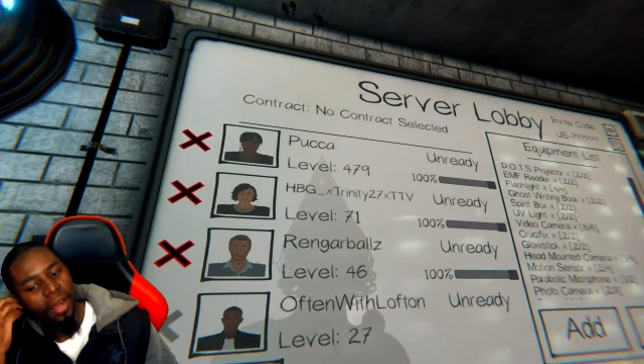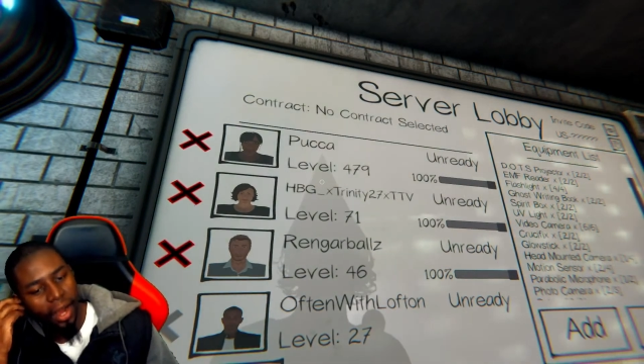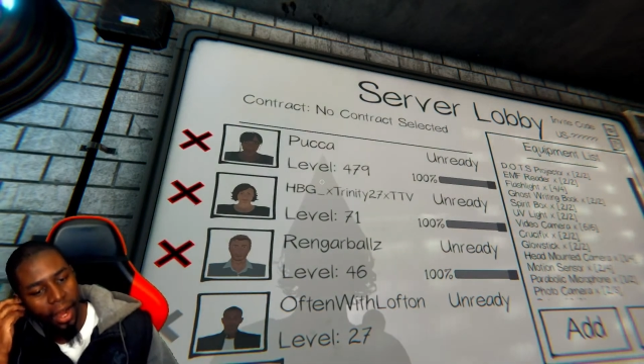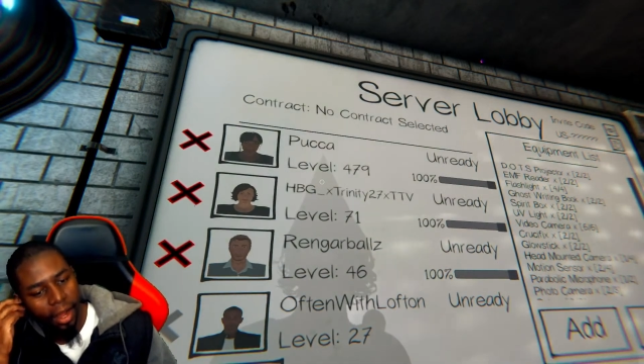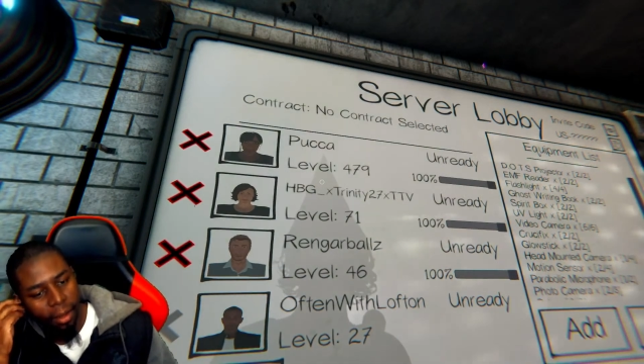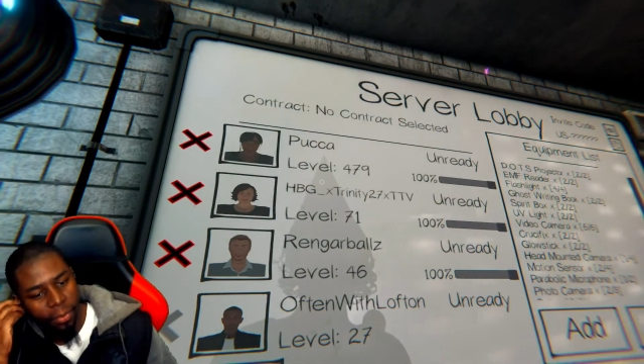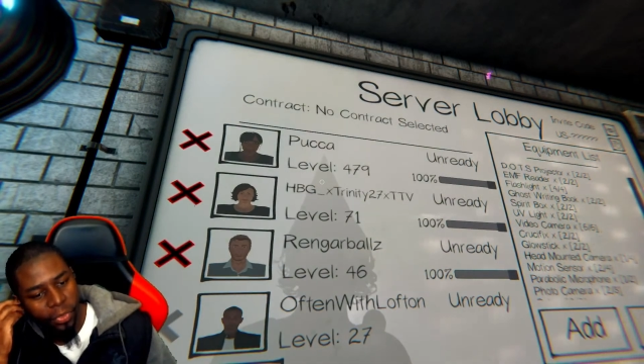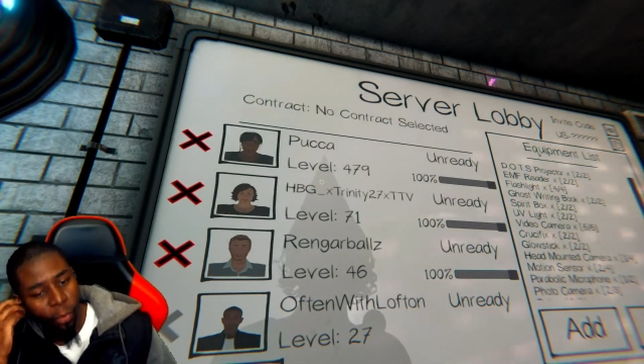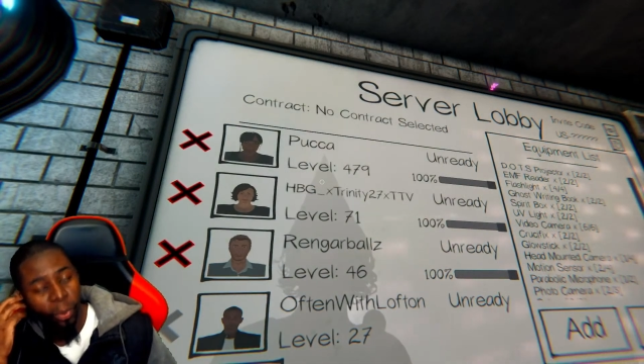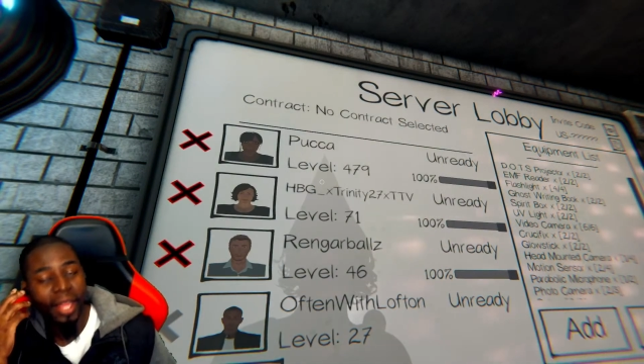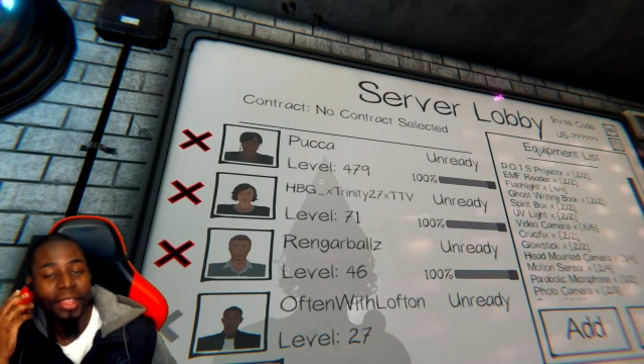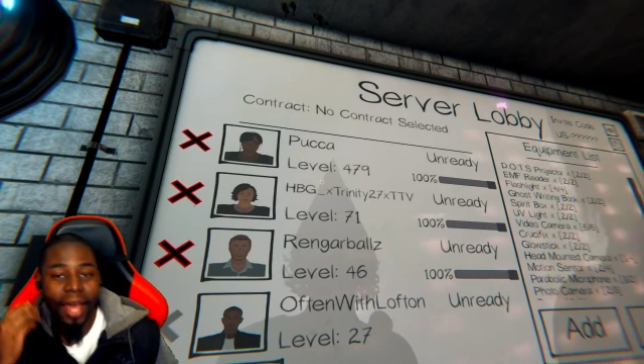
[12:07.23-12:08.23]
Um, they
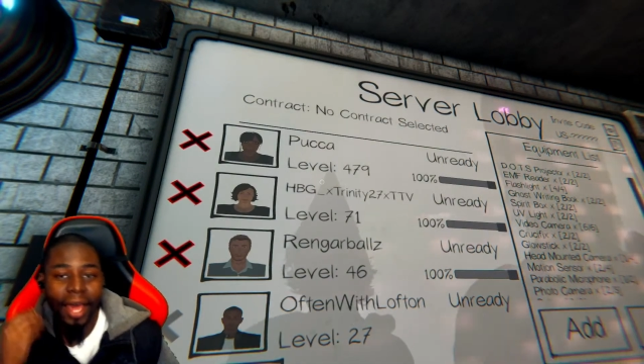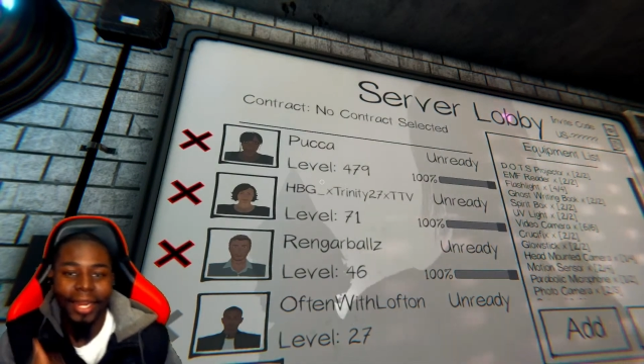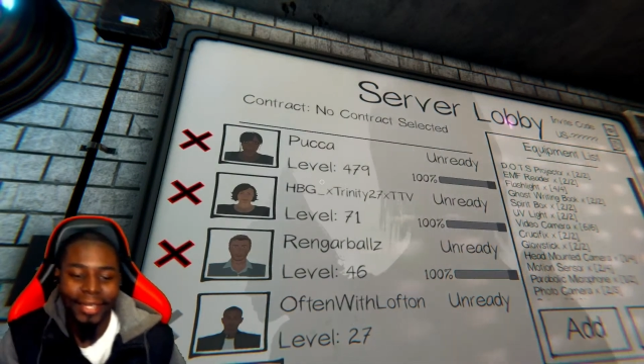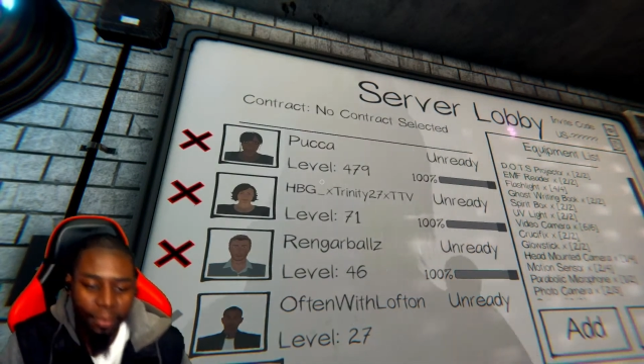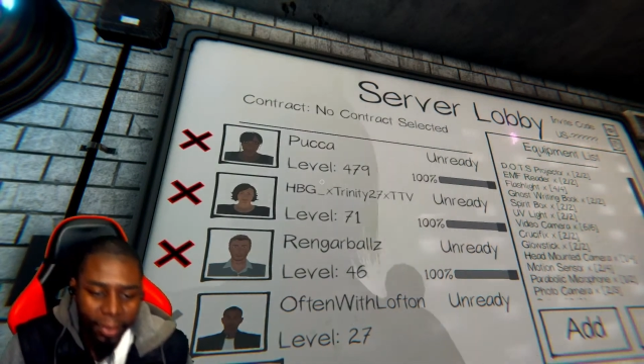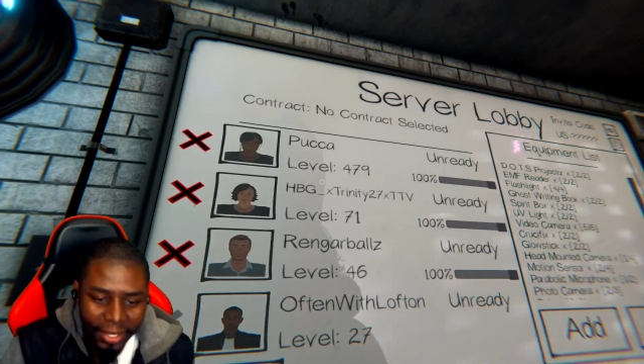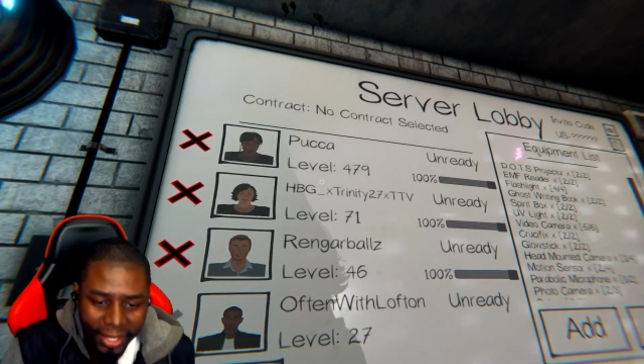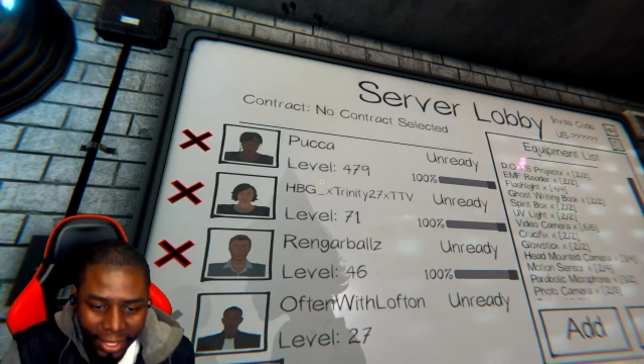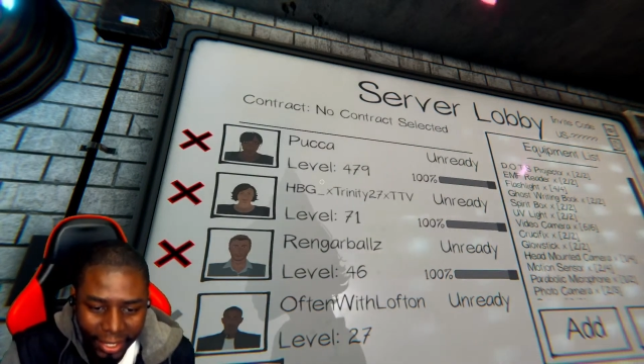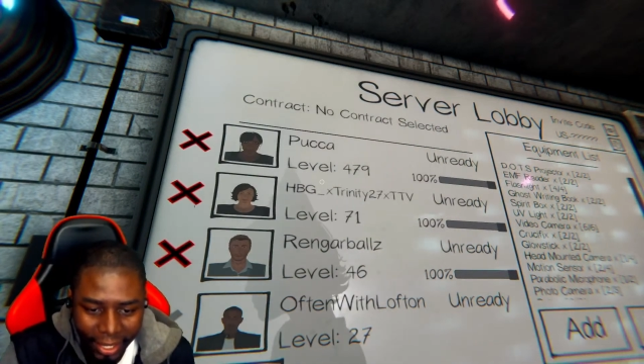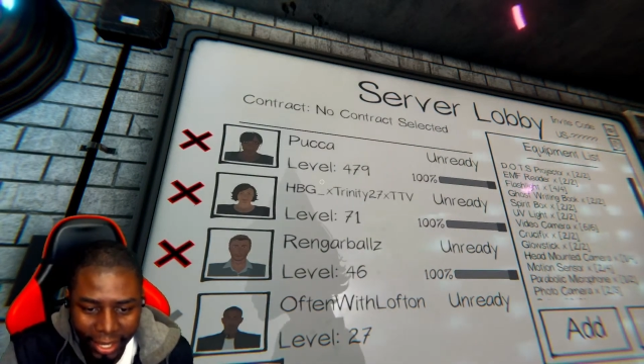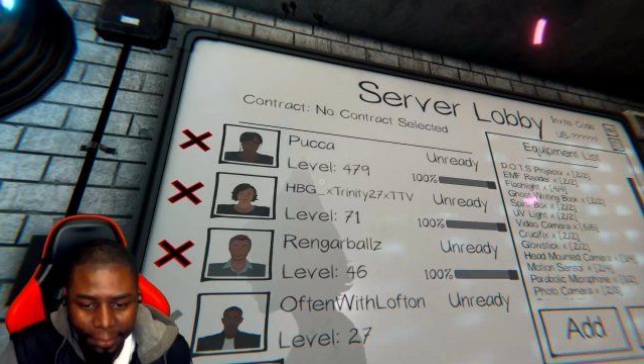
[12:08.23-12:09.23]
play a lot of Dead by
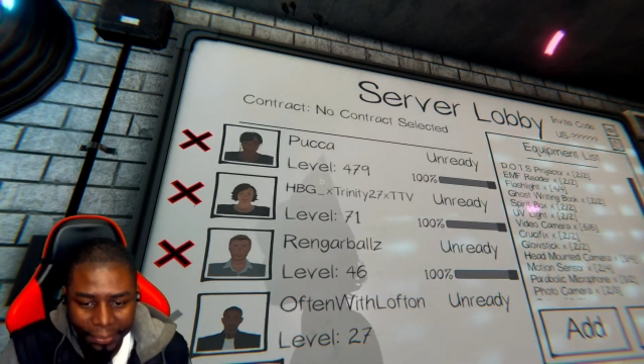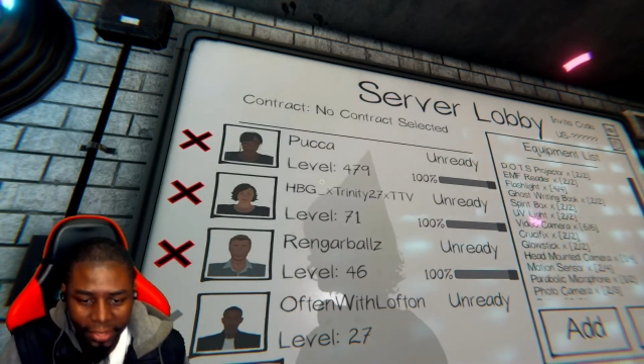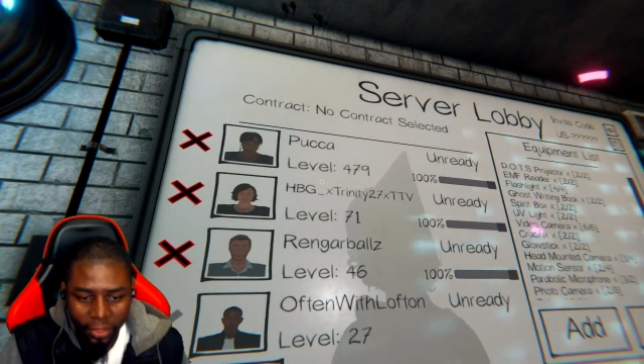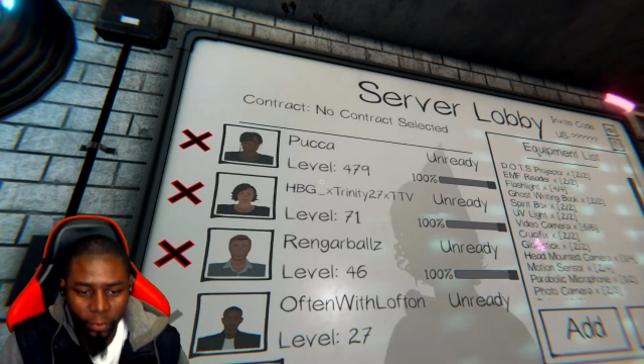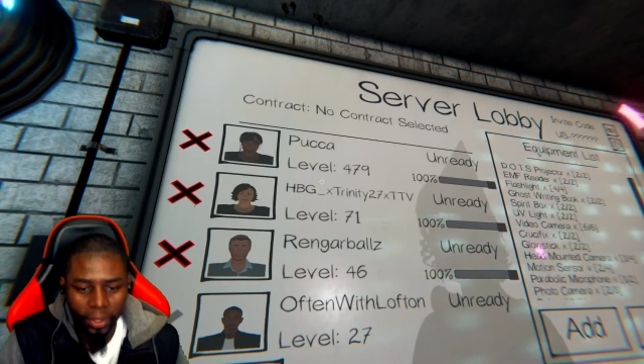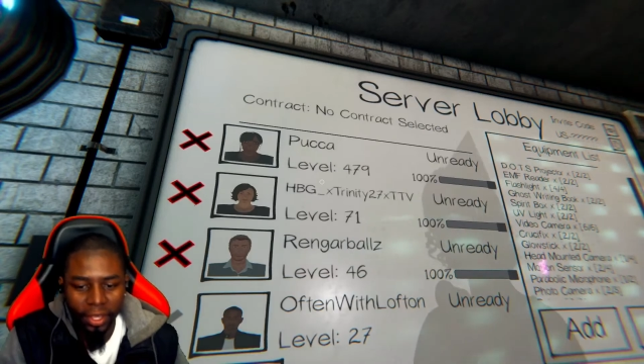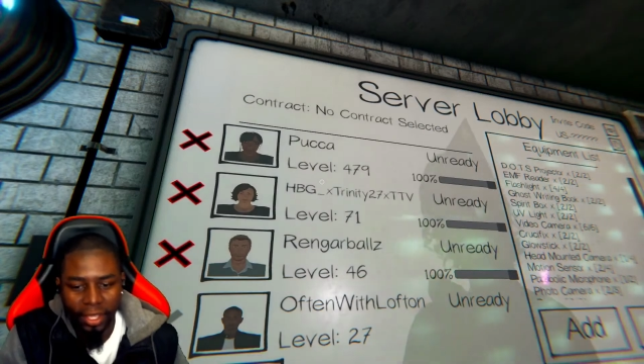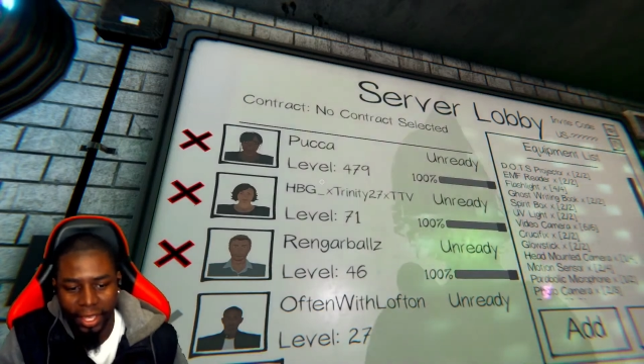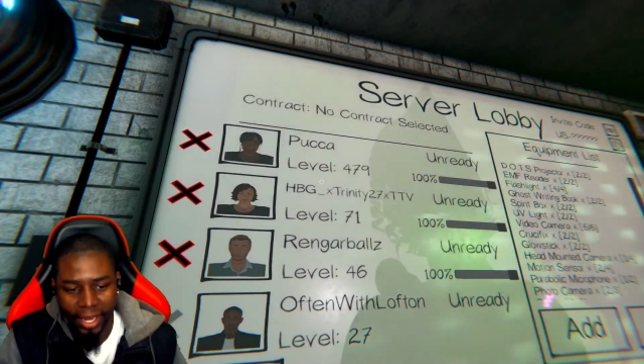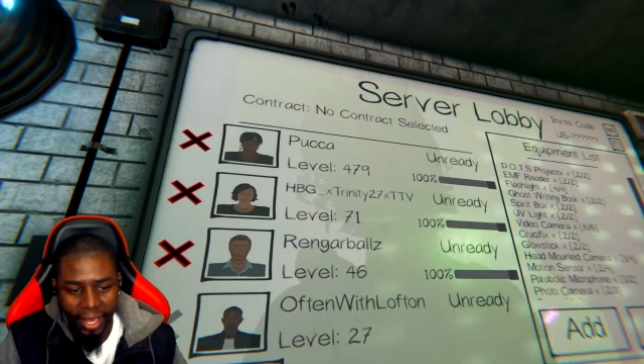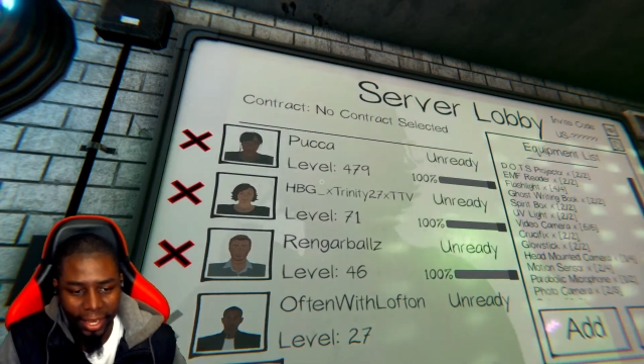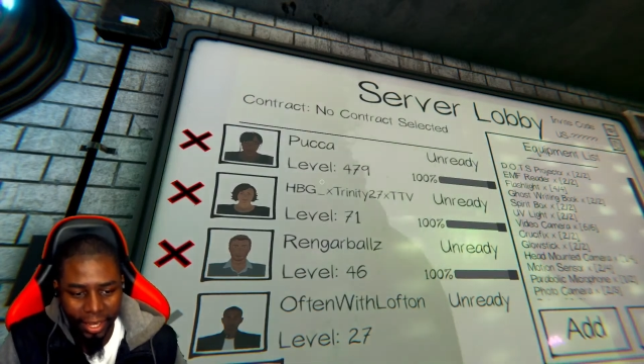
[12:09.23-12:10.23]
Daylight. They're really good
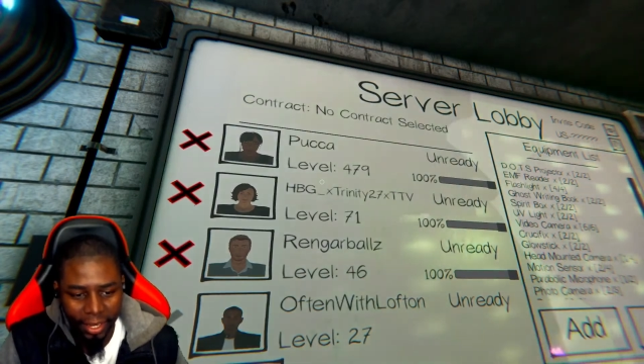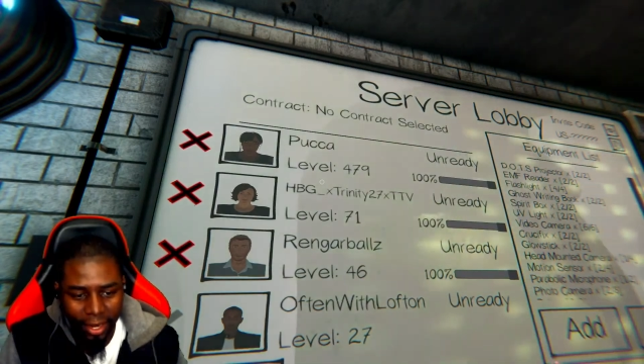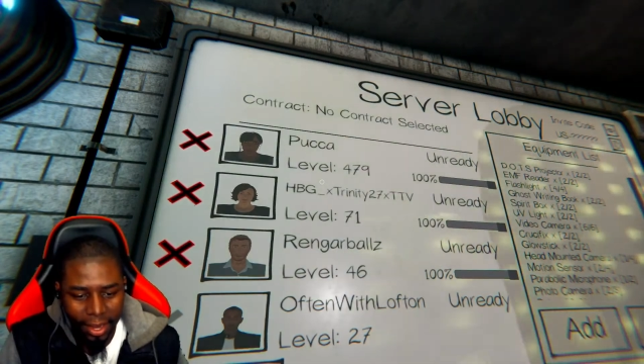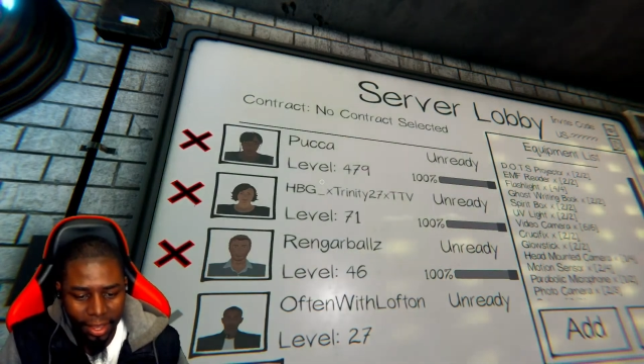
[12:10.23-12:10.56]
at it.